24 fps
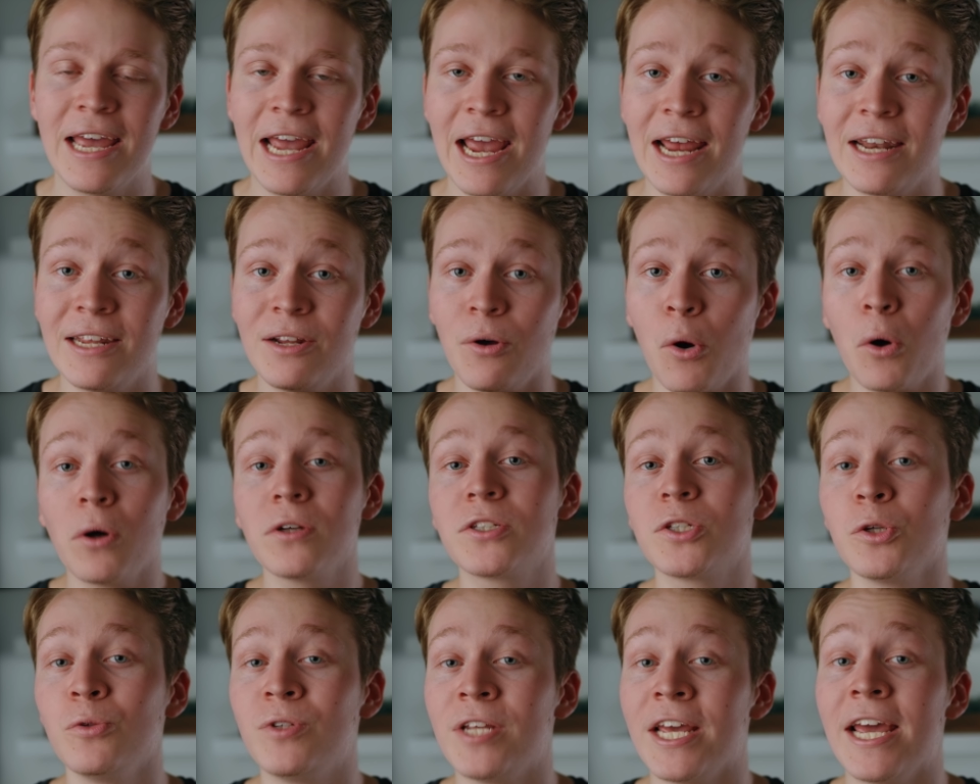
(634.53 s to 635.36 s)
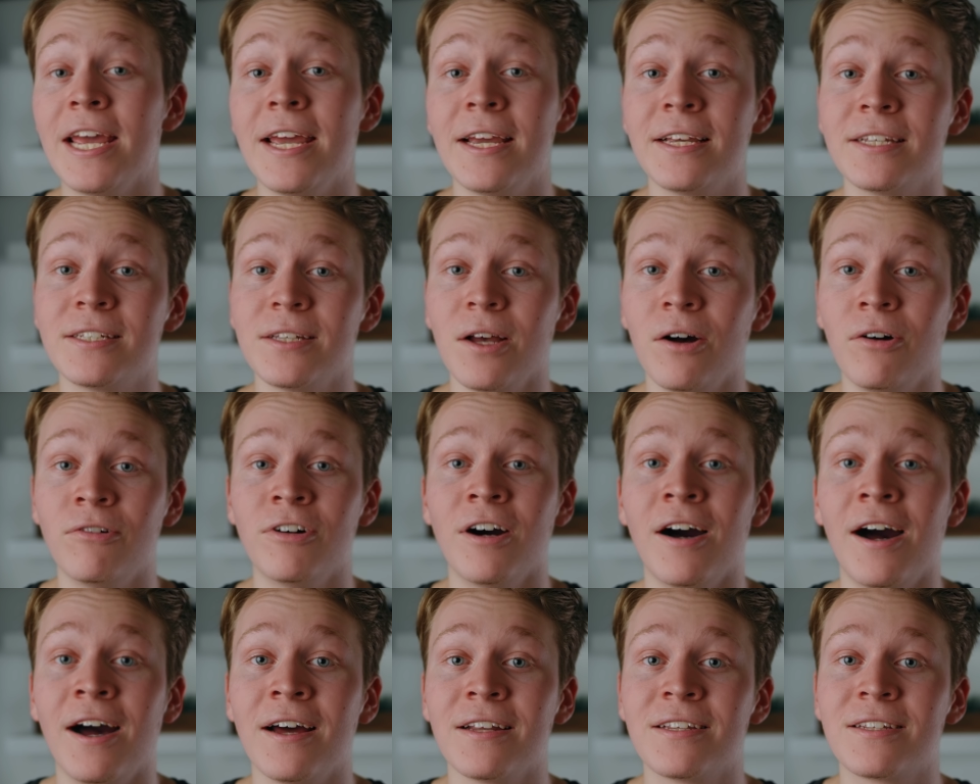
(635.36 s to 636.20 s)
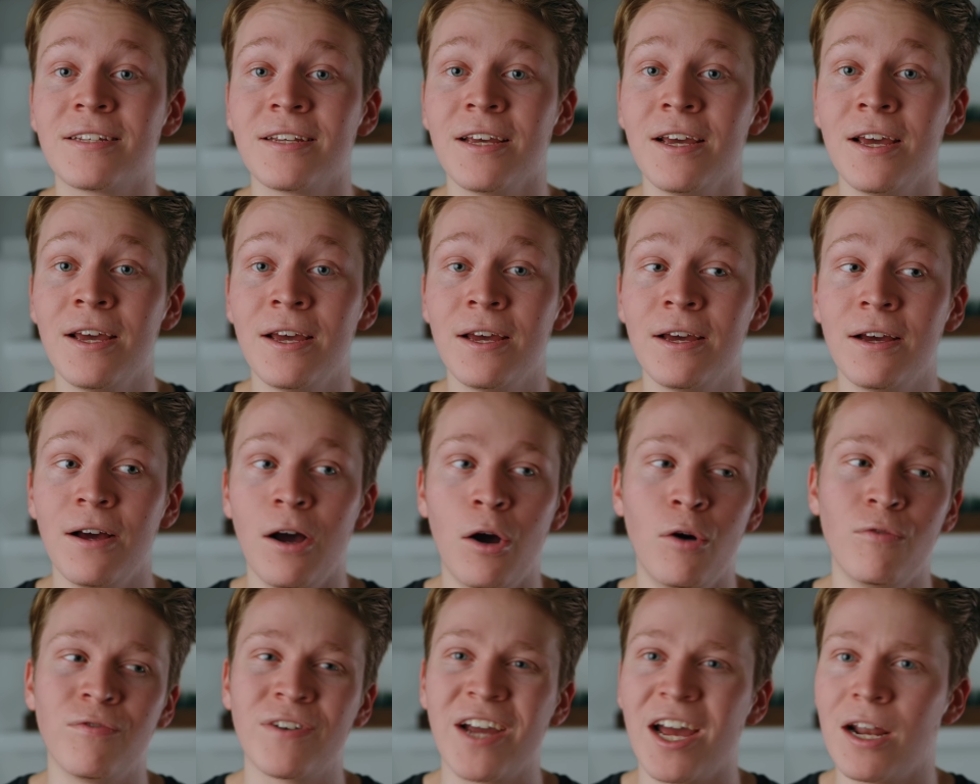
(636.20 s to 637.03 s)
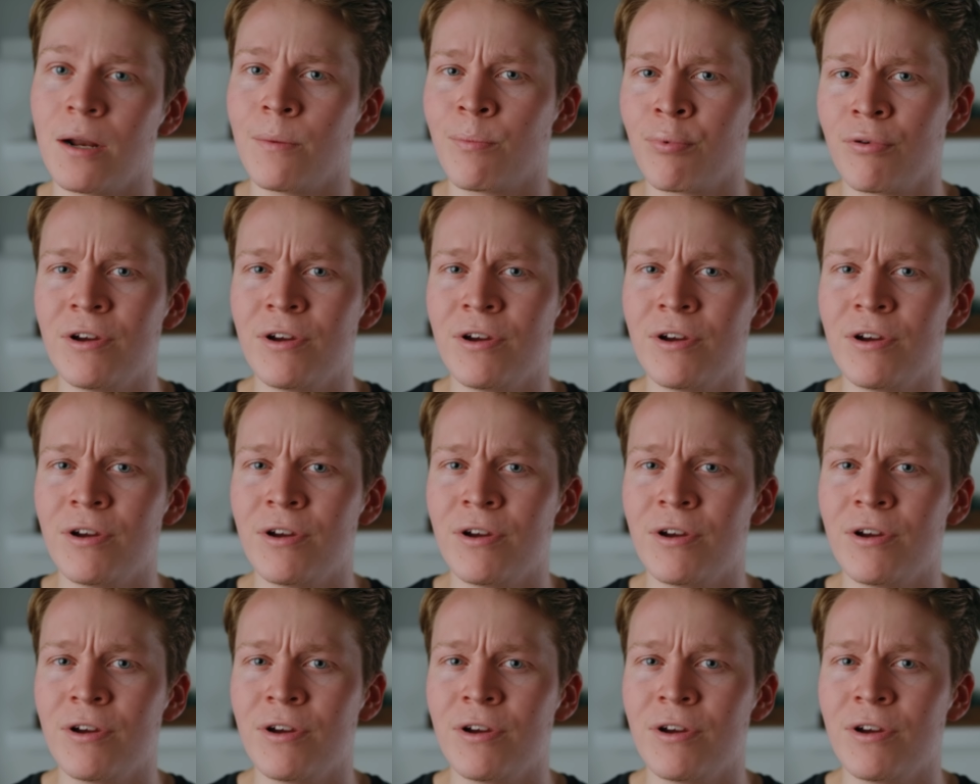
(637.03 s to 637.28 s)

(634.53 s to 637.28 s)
And it also takes a lot of kind of